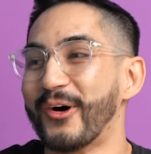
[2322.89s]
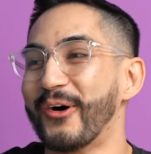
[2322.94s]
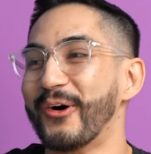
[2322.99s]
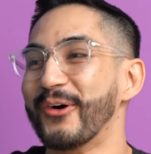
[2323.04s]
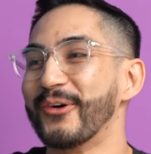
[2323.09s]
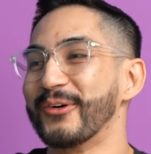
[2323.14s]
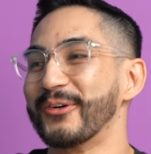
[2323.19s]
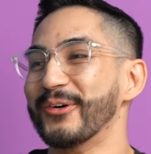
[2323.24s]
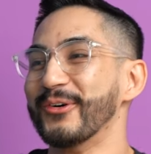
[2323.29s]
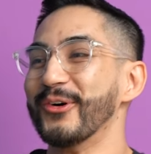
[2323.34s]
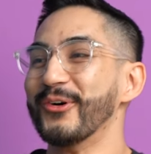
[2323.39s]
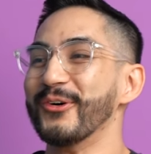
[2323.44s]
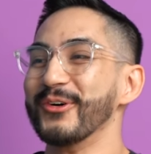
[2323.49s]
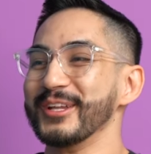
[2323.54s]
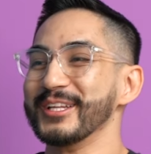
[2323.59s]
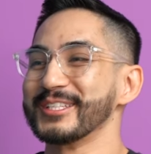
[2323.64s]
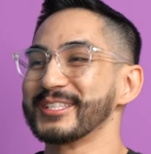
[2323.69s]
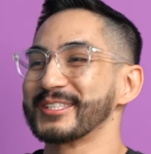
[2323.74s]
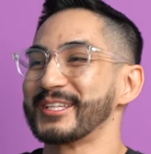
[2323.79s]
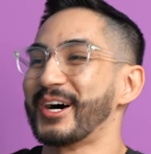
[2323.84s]
oh, oh,
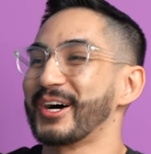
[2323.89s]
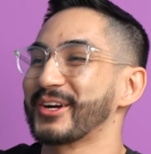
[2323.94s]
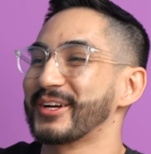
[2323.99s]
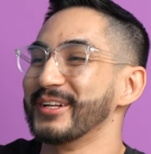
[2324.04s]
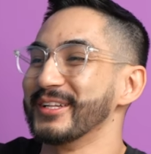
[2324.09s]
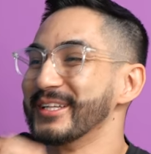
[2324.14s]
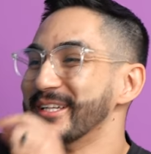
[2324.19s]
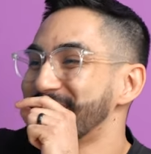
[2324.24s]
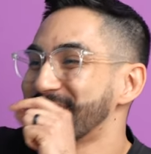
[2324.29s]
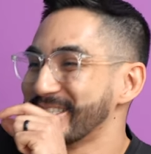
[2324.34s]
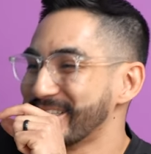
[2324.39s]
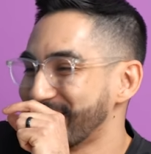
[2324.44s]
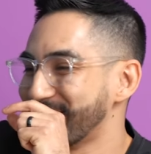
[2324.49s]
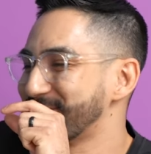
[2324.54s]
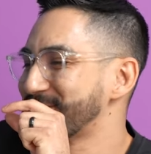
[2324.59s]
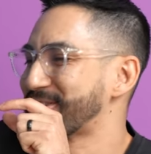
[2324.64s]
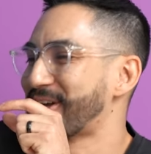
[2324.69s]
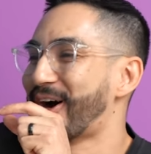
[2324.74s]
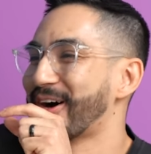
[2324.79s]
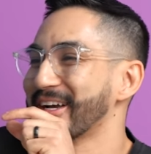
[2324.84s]
let's talk, let's,
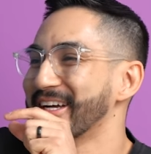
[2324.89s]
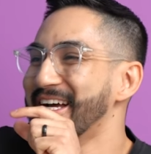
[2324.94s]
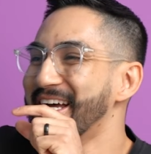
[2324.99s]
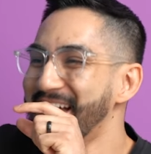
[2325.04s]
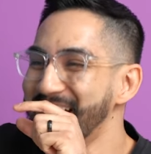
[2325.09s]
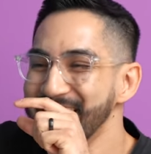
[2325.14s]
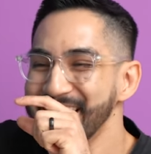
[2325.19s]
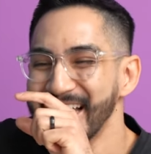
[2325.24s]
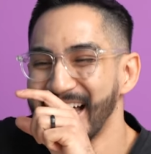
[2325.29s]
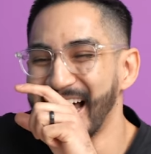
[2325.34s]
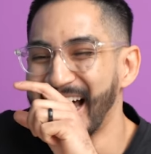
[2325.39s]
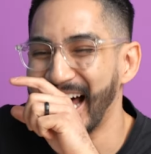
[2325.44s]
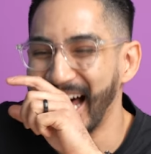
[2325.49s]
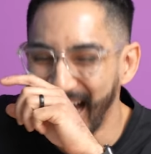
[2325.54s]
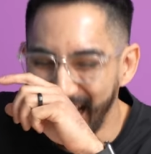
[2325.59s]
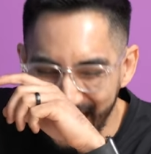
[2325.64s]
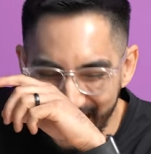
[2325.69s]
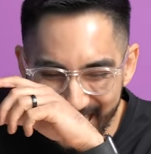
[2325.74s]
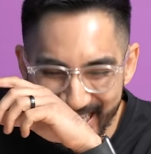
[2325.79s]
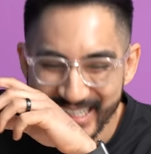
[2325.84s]
let's talk.
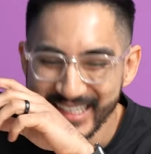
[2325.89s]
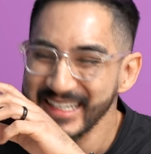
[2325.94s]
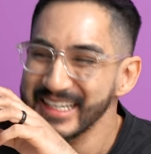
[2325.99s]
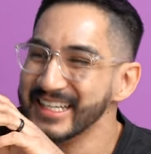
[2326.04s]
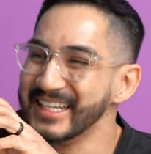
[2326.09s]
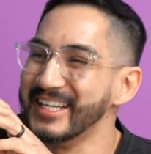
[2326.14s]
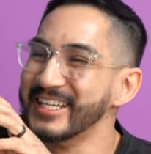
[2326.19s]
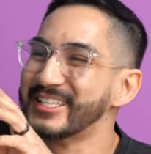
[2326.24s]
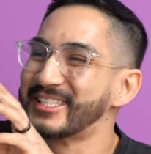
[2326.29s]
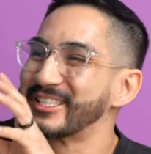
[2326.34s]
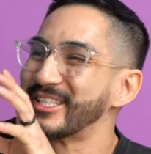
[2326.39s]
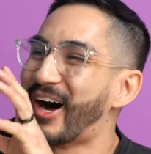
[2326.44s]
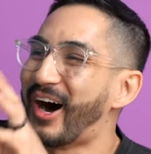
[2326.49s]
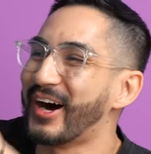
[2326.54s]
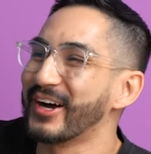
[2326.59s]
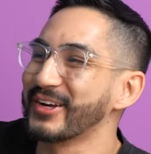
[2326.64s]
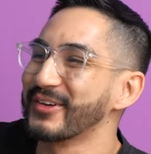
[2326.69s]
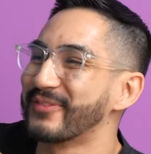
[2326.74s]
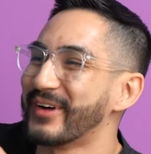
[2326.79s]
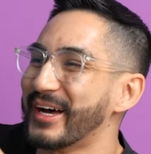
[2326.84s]
Let's
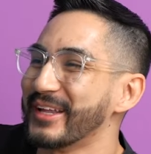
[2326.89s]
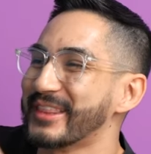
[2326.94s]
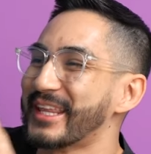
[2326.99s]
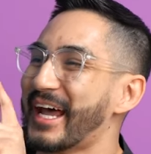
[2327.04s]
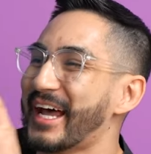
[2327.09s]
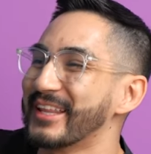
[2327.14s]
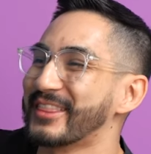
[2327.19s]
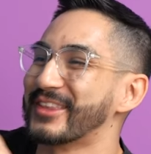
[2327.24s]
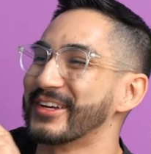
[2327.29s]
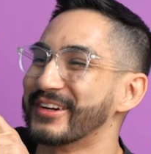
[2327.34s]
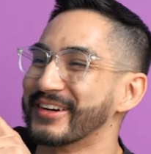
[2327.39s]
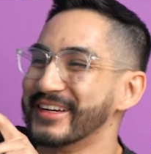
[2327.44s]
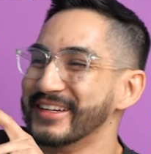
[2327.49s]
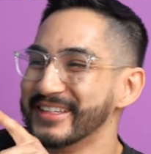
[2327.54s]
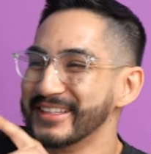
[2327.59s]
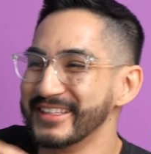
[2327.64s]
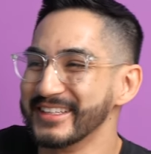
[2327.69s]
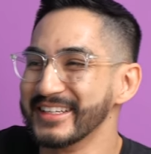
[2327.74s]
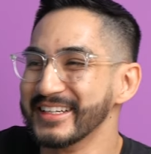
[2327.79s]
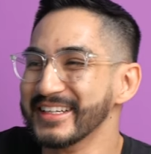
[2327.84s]
talk about that theory,
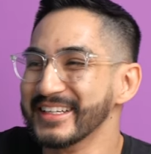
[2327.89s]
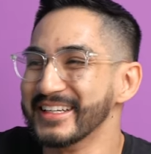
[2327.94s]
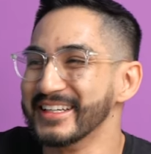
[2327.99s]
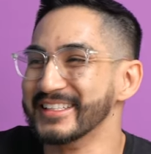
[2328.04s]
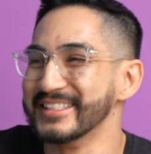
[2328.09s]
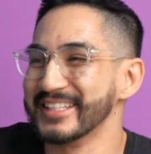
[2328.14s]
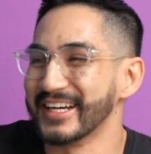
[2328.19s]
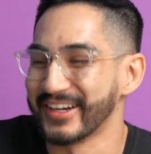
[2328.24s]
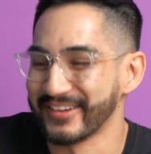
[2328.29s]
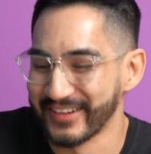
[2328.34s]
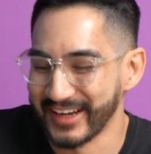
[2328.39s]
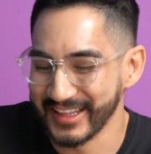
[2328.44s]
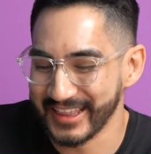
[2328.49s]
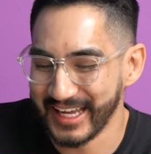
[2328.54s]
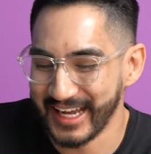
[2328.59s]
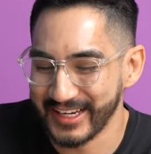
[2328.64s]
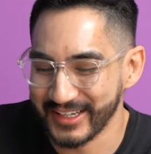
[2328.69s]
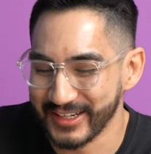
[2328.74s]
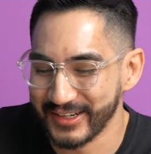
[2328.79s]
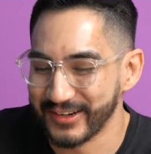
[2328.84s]
dude. Let's talk about
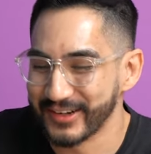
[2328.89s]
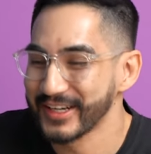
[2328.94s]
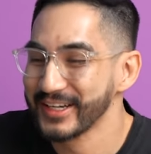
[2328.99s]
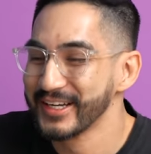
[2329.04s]
that theory.